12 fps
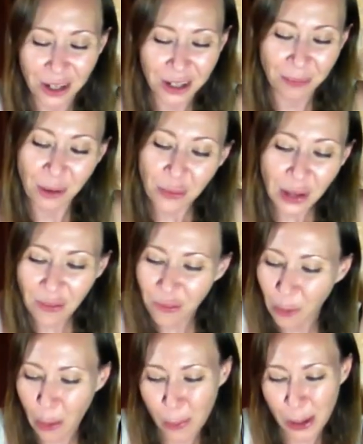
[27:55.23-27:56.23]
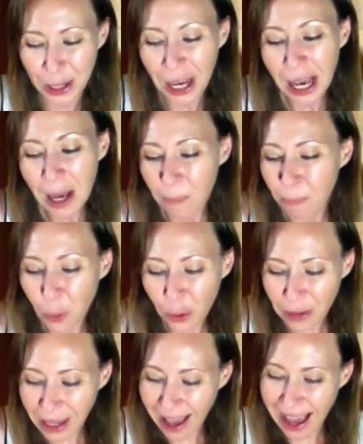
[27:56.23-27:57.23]
moving forward,
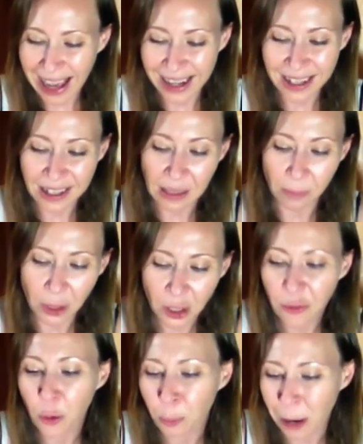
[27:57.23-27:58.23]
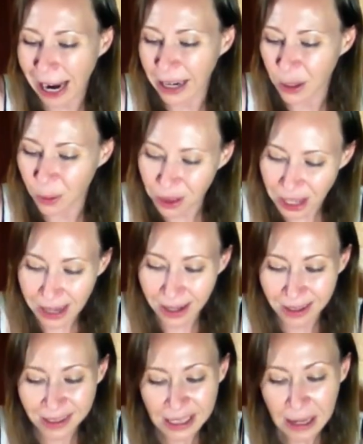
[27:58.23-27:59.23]
moving ahead to some beautiful brand new
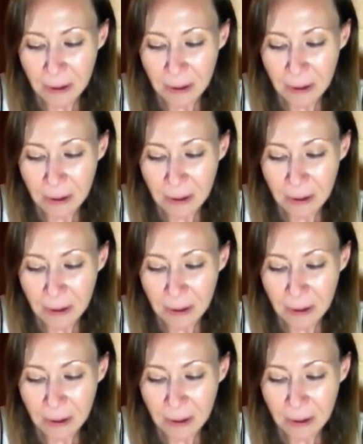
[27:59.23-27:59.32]
things,